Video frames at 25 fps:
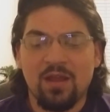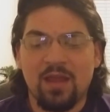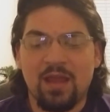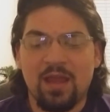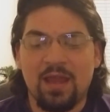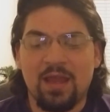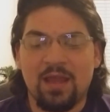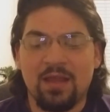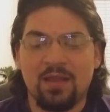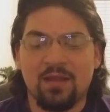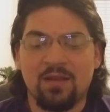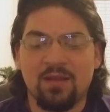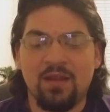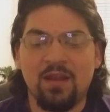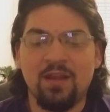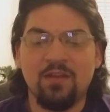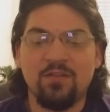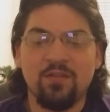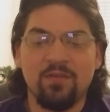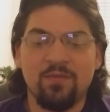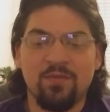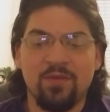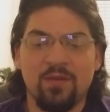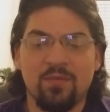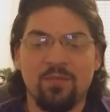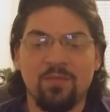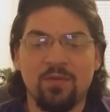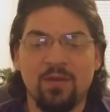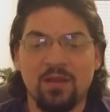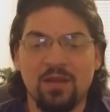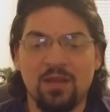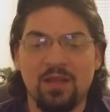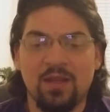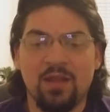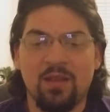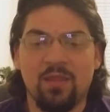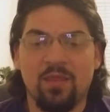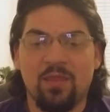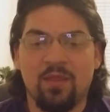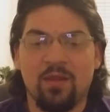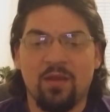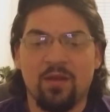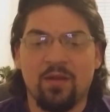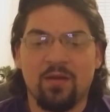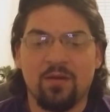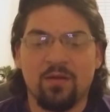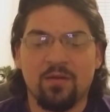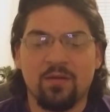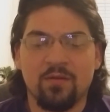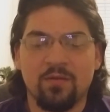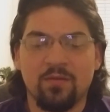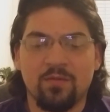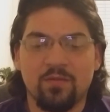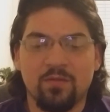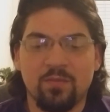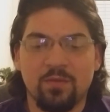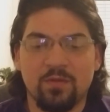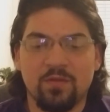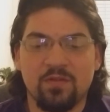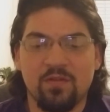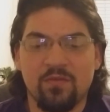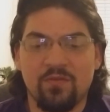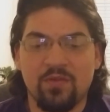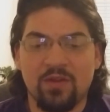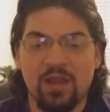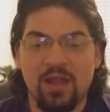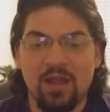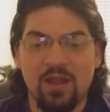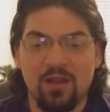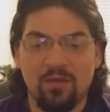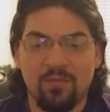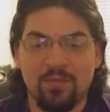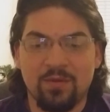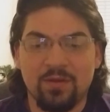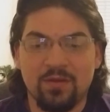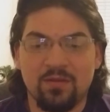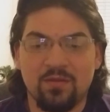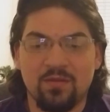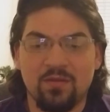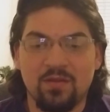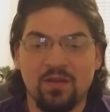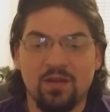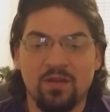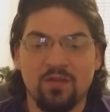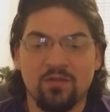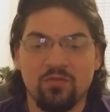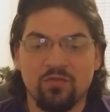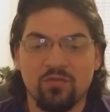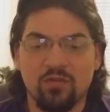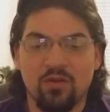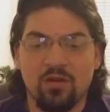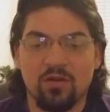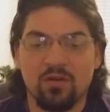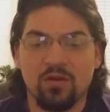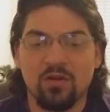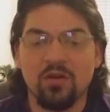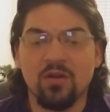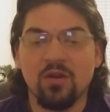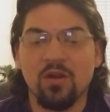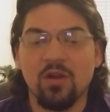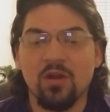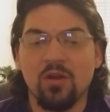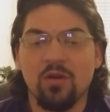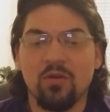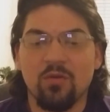And each of them can eat their specific element to get stronger.